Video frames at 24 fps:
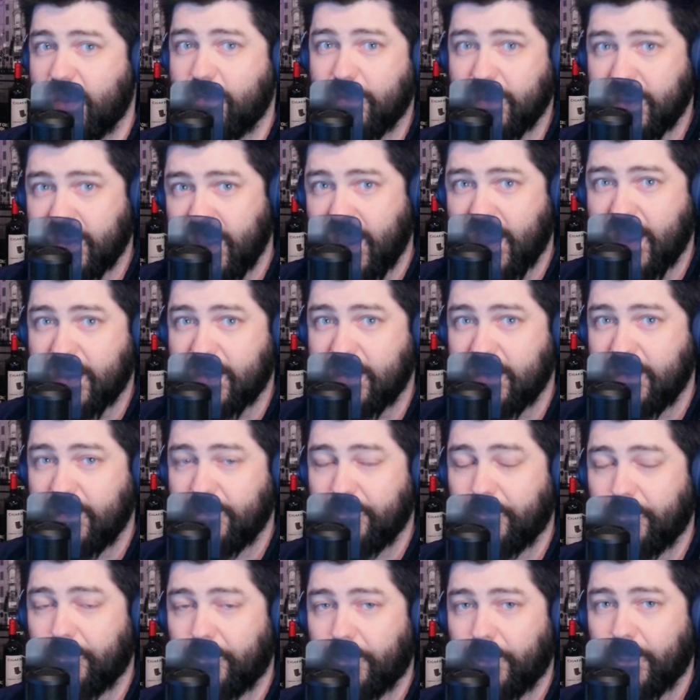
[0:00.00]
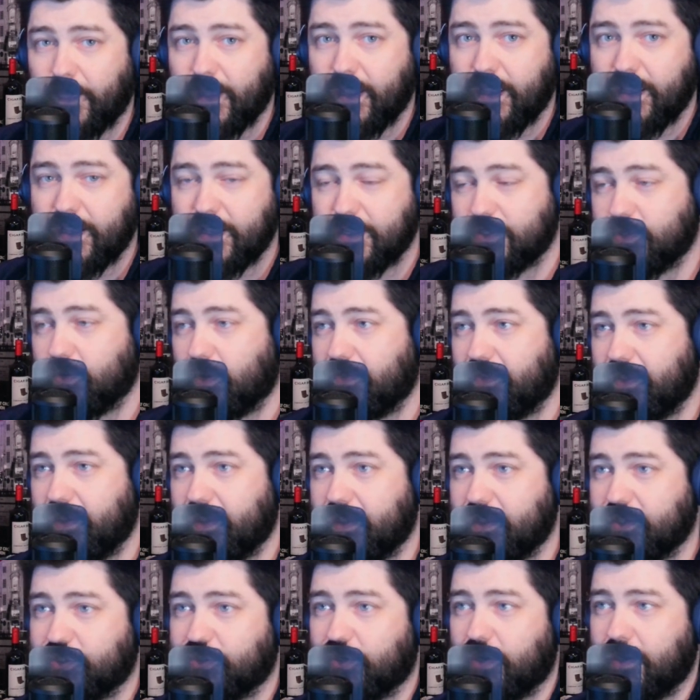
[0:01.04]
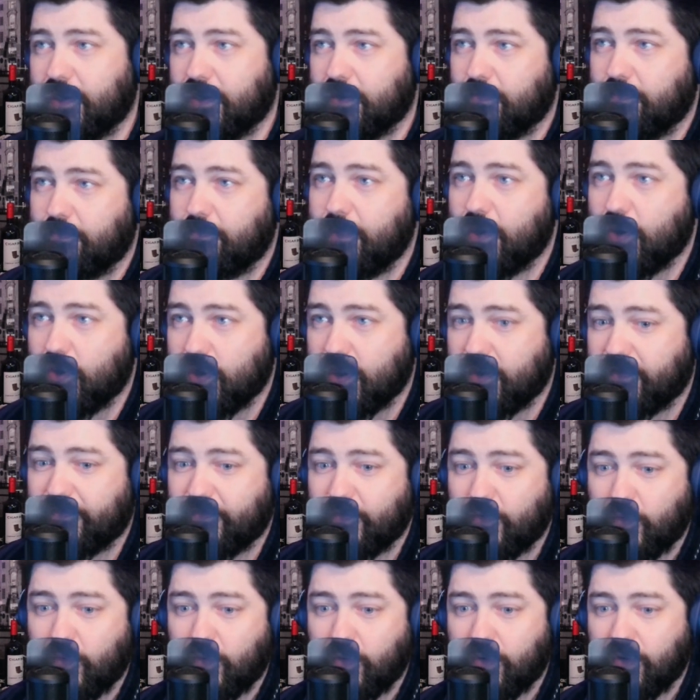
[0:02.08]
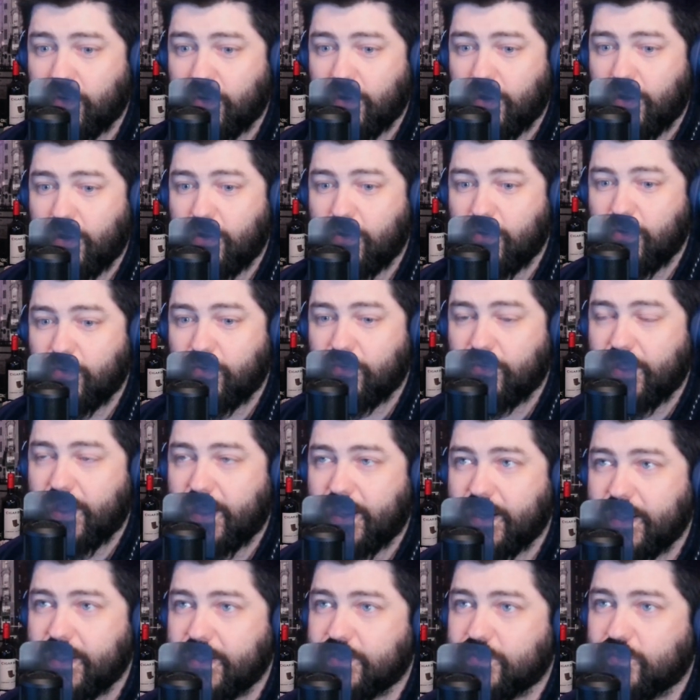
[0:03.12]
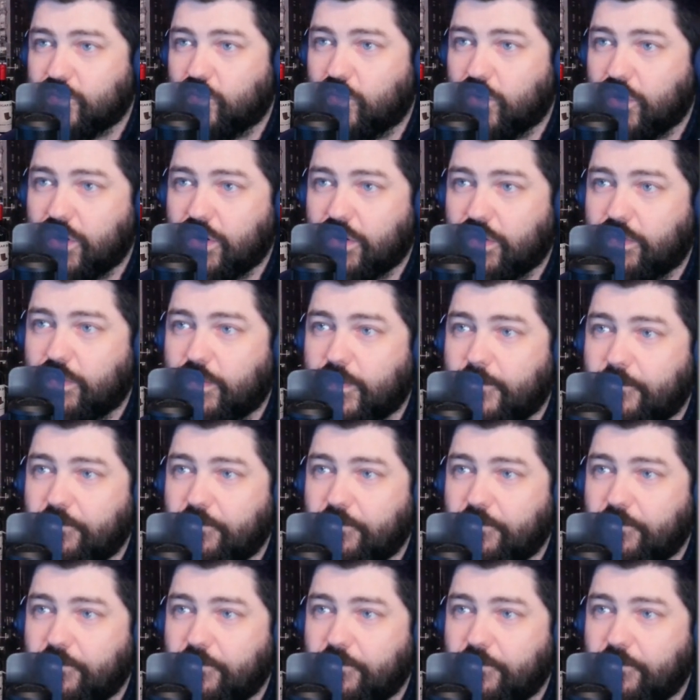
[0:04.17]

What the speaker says: again, so I think he's trying to milk it for all that it's worth.